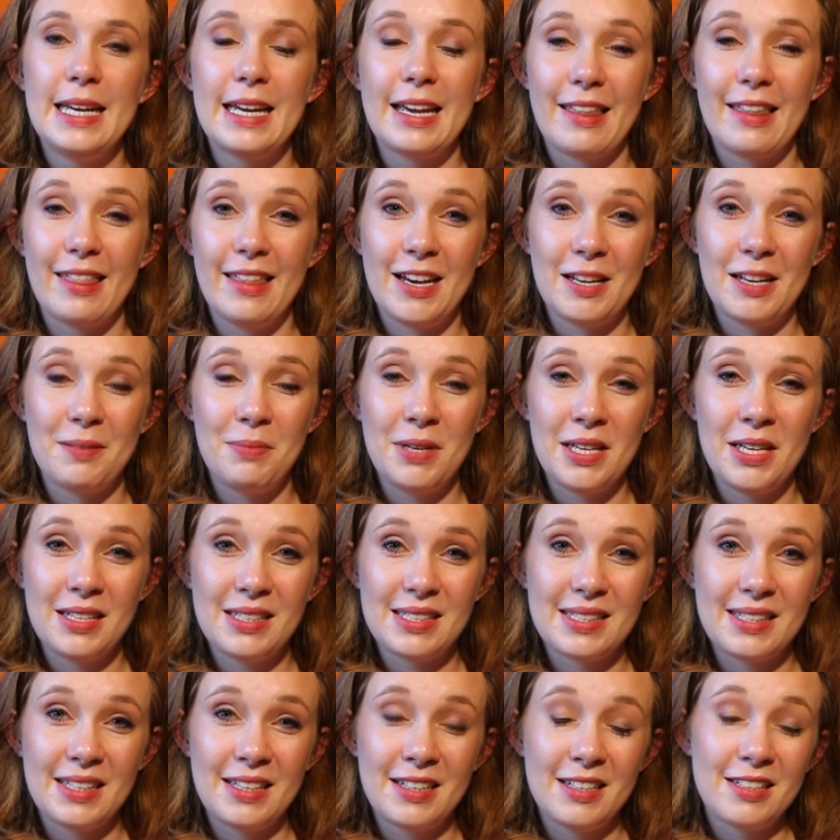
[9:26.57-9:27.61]
That being
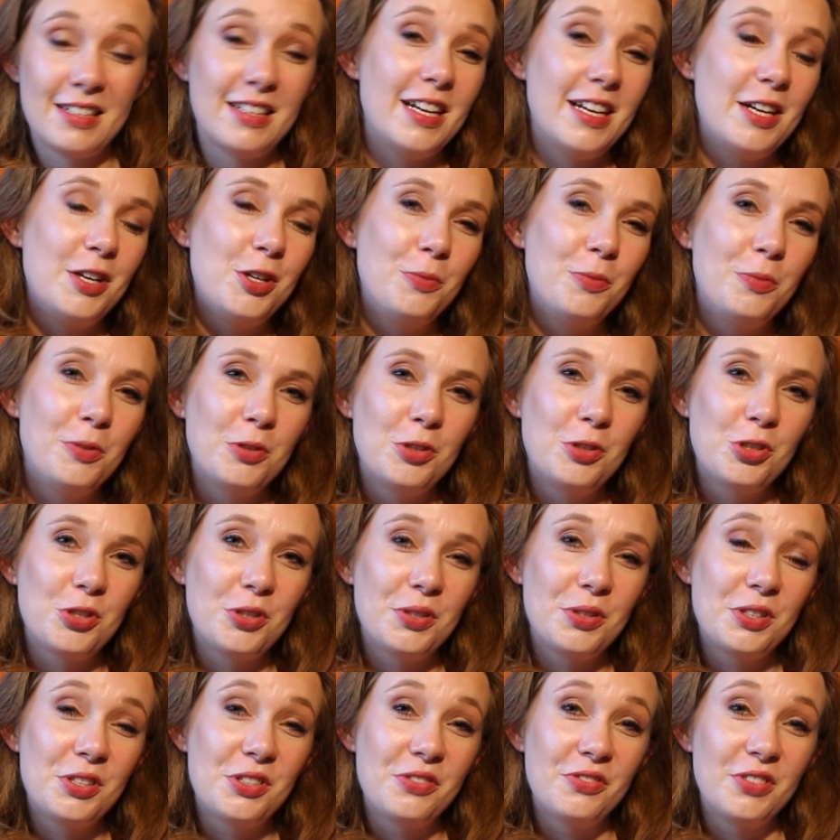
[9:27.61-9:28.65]
said, I hope you
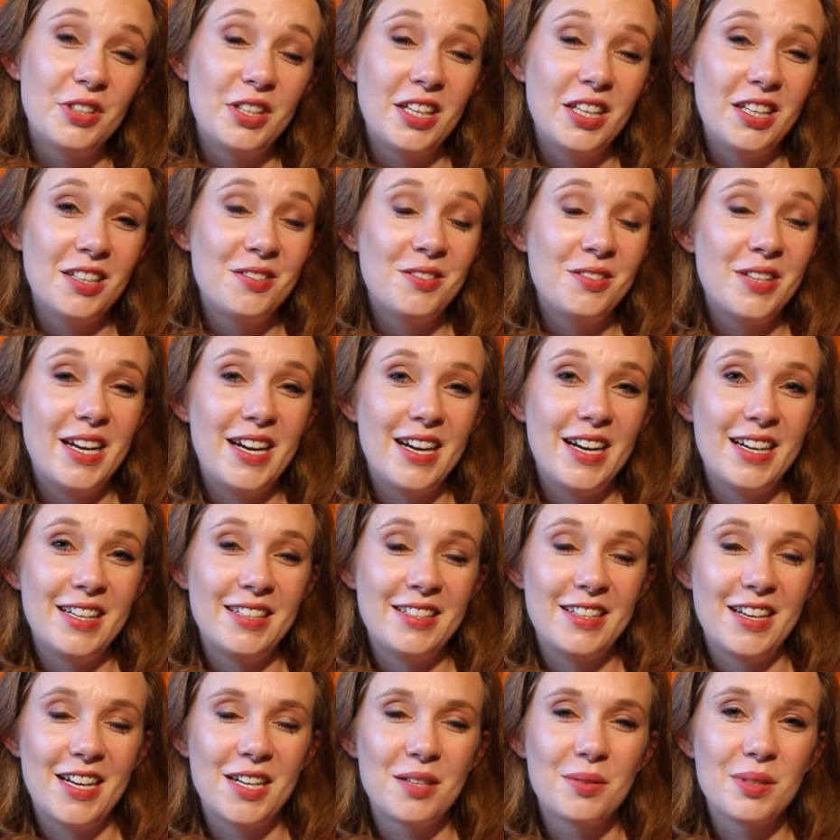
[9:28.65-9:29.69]
enjoyed this video,
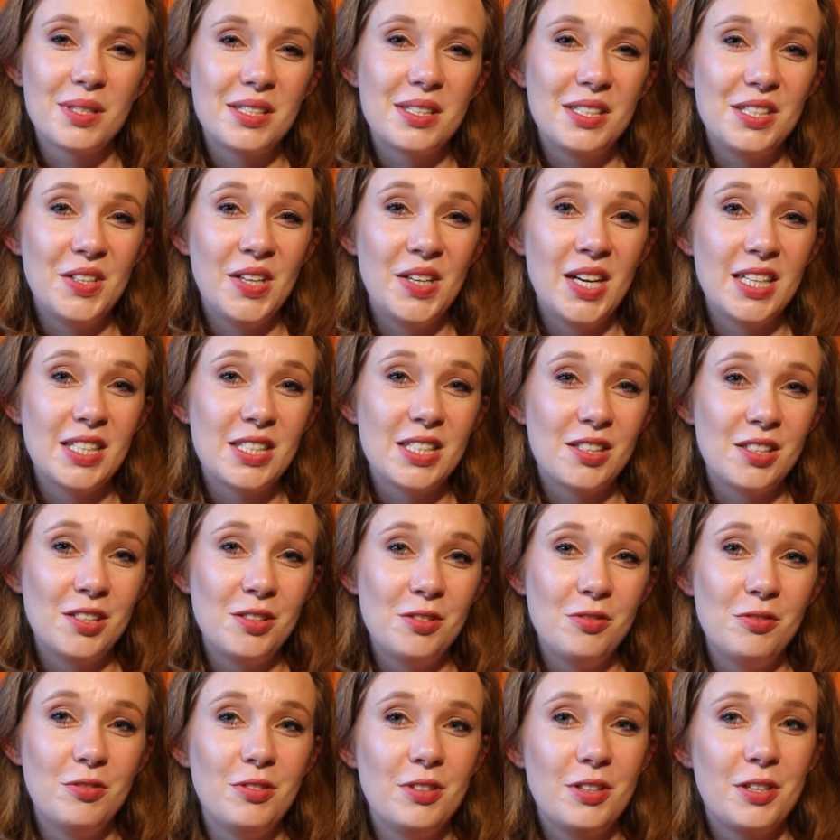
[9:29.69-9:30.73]
and I will see you guys
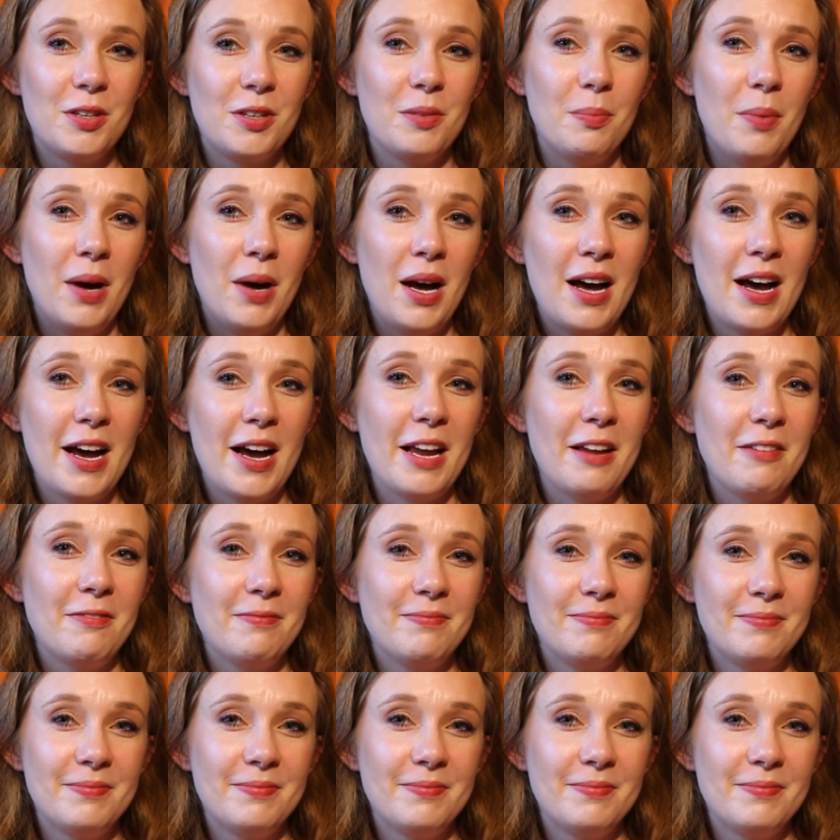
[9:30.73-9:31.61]
soon. Bye!